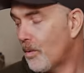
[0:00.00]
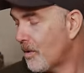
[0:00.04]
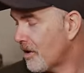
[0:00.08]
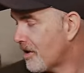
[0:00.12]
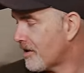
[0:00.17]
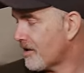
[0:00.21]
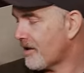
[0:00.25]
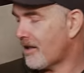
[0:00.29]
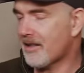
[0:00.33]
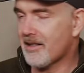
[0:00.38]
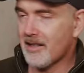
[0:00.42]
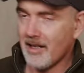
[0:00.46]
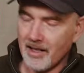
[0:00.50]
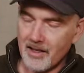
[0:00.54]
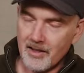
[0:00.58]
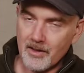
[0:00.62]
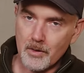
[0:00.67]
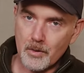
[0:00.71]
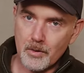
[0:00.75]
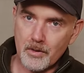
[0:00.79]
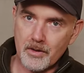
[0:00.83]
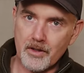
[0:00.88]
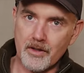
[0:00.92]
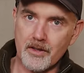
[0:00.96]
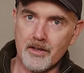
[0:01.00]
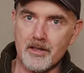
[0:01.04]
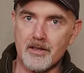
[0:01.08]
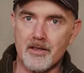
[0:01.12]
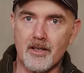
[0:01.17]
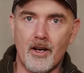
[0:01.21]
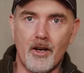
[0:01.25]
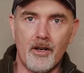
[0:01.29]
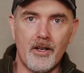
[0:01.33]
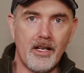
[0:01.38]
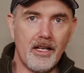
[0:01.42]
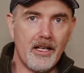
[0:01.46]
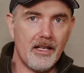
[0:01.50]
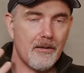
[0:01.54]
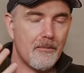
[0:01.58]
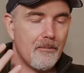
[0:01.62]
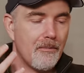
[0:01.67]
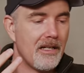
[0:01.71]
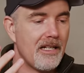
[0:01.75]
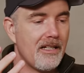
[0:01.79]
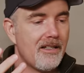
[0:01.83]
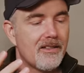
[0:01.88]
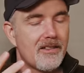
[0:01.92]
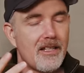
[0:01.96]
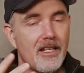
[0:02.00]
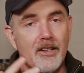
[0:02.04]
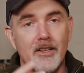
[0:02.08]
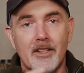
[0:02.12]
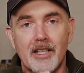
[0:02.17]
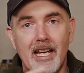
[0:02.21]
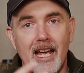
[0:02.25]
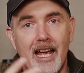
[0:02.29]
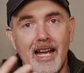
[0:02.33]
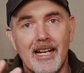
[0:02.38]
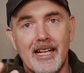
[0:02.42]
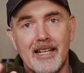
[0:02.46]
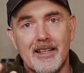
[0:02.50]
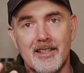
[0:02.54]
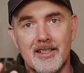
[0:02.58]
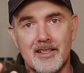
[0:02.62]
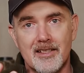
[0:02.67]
which is identical to the Sony. It means that you can get the